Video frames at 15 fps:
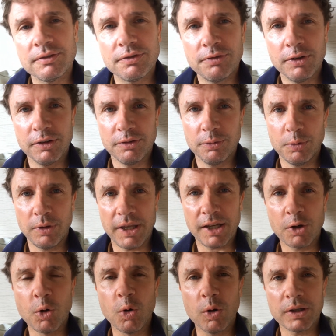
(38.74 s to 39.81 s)
first of all,
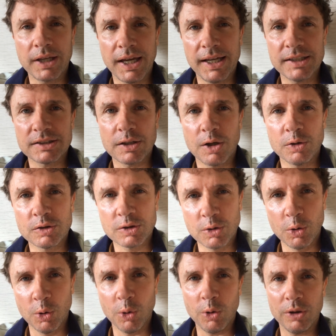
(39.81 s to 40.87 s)
that court case, I was
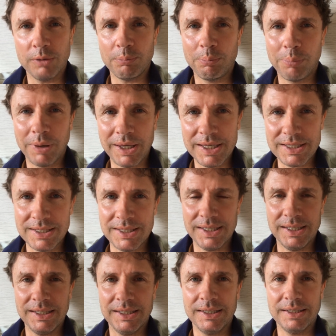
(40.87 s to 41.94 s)
caught
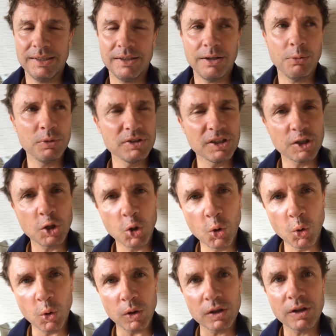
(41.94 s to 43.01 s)
pissing. I wasn't
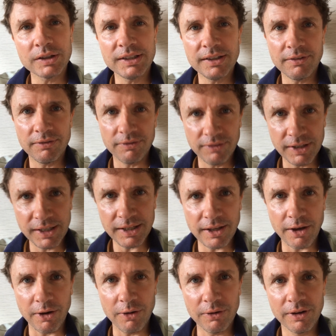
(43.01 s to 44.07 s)
caught, I did a
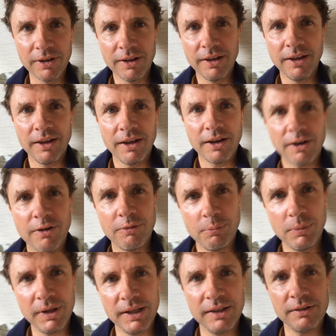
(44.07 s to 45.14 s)
video
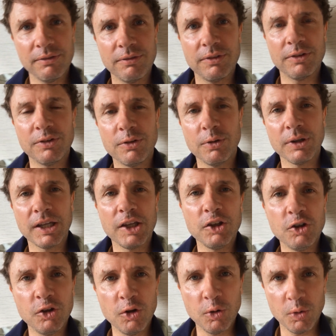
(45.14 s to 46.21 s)
of me doing a
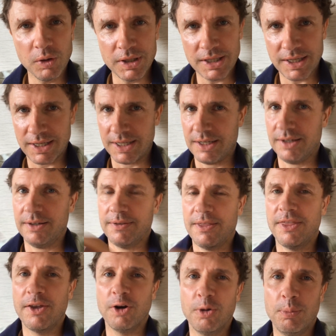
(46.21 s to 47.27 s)
urine
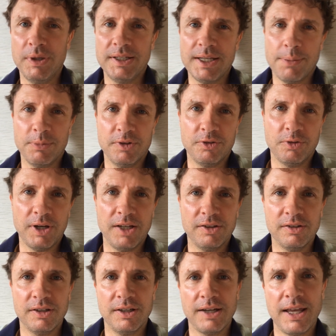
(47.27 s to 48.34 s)
therapy
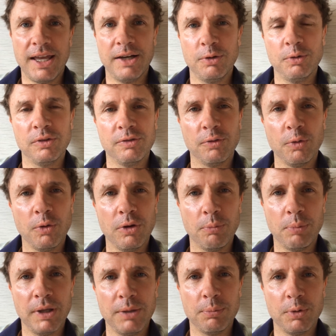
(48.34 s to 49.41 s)
demonstration, and it was for all
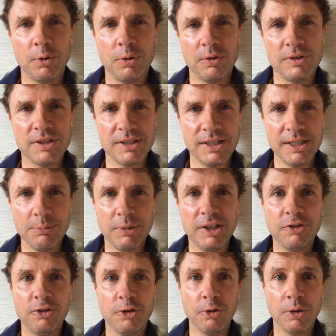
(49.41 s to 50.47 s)
the people who'd seen
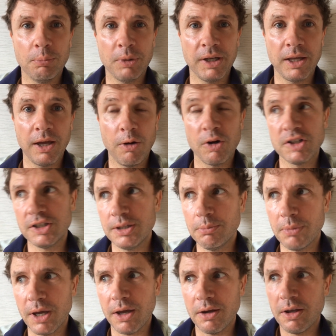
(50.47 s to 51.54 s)
me do it but go, "Oh
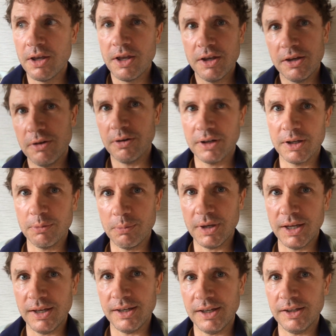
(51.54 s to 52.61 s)
Jimbo, you're a
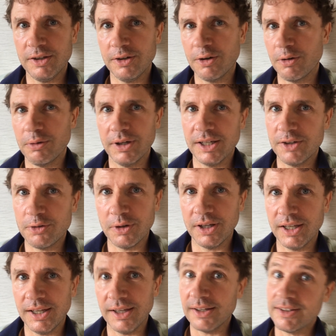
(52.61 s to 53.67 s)
comedian, you're not really
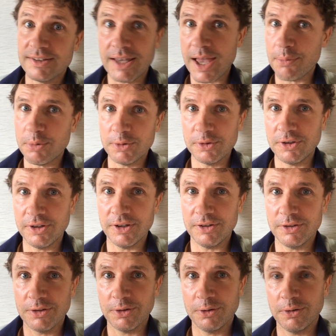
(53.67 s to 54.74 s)
drinking it, it's apple
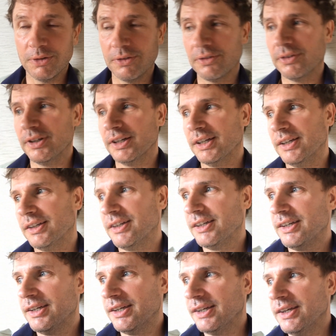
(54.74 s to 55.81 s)
juice," or fucking,
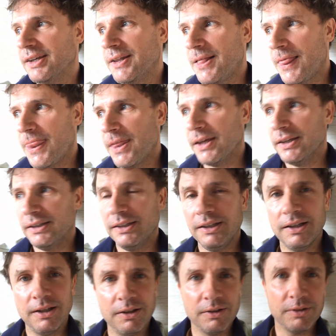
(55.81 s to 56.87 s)

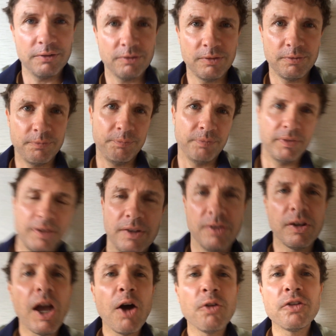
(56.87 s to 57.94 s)
you know,
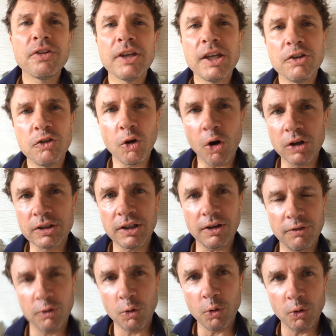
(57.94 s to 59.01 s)
go and see a
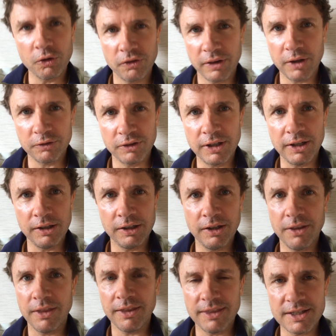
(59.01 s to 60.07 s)
doctor. Of course they'll tell
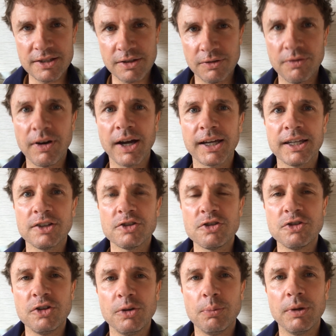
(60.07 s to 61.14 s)
you that this is fucking
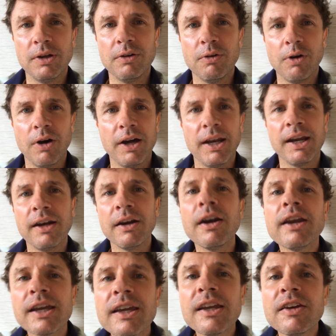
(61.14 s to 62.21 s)
stupid, right, and
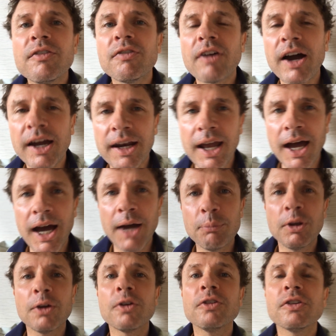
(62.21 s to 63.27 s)
it can fucking
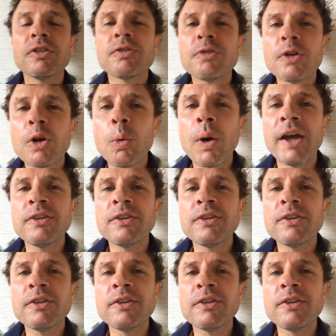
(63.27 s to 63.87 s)
harm you because it's full of